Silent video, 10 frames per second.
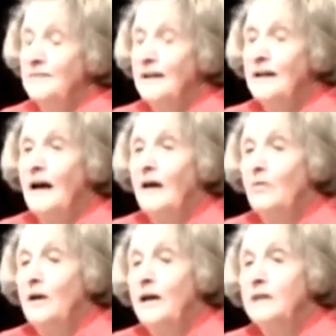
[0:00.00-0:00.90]
that
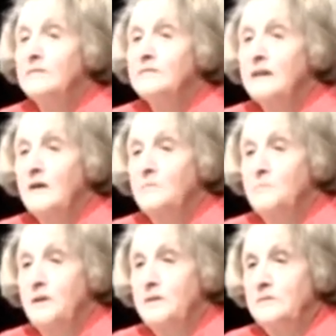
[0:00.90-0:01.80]
our health care
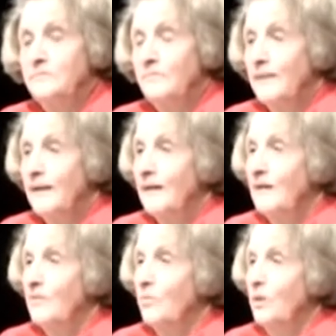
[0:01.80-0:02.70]
bill
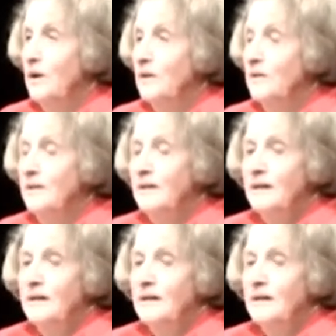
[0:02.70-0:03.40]
will